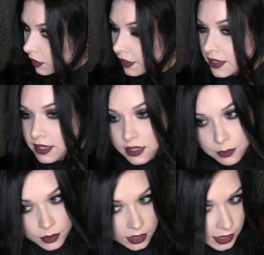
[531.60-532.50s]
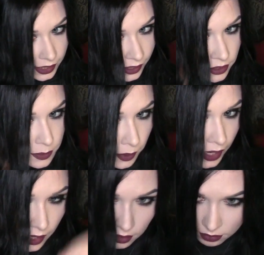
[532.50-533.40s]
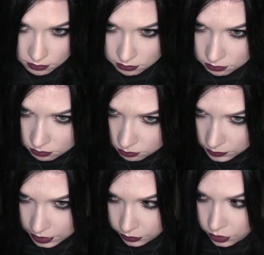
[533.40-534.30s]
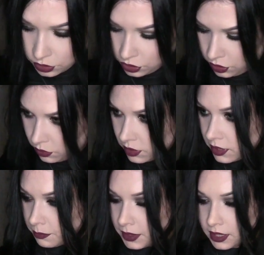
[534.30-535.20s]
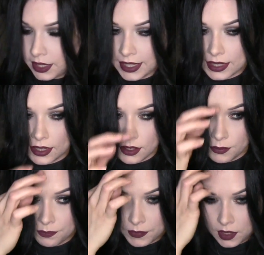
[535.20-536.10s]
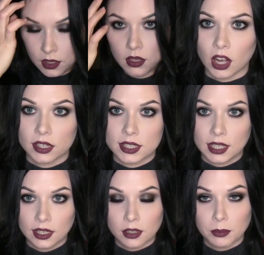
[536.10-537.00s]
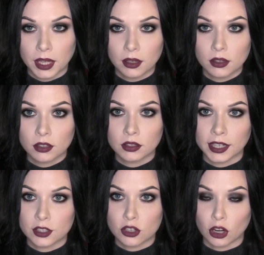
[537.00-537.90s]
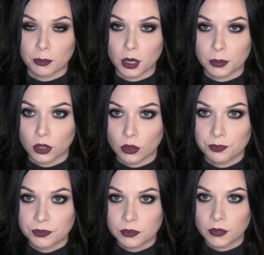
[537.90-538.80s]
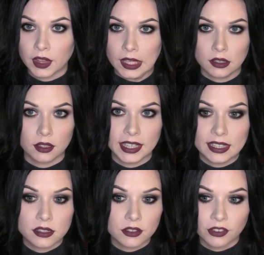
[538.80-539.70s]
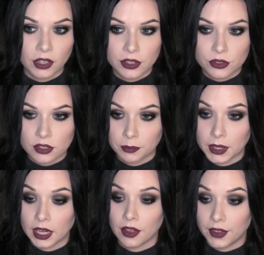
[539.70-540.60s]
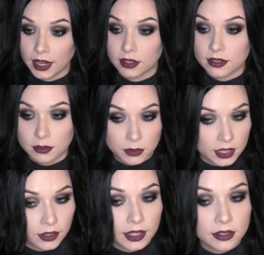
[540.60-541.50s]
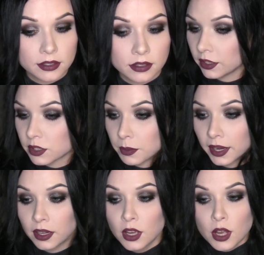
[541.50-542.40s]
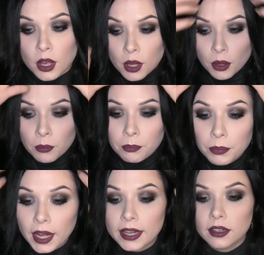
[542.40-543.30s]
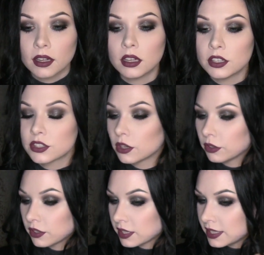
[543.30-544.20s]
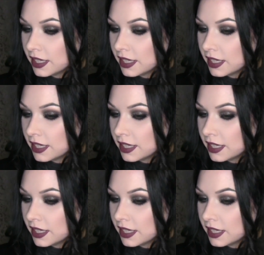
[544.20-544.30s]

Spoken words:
And this is a pretty light hairspray. You know, you could use something like the Aussie and the big like dark purple thing, the Insta-Freeze or something, and that is some serious hairspray. But so you can